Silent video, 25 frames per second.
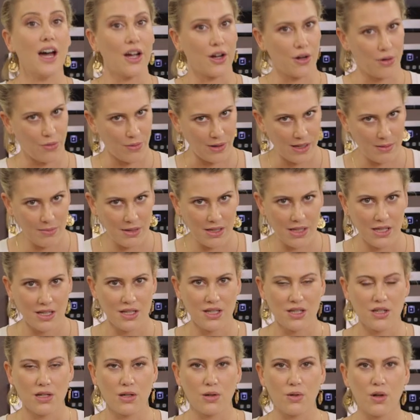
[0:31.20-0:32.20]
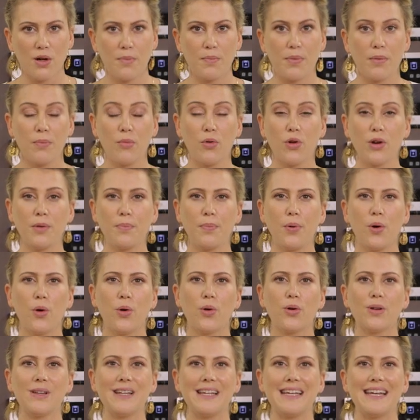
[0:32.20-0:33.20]
a creaminess to it, but more
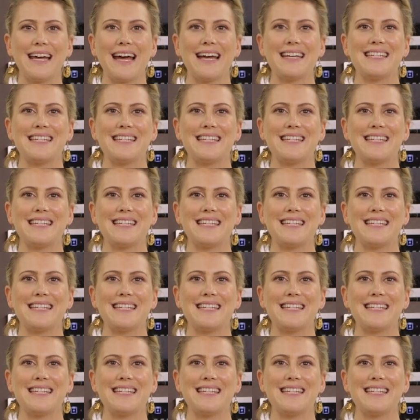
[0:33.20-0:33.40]
importantly,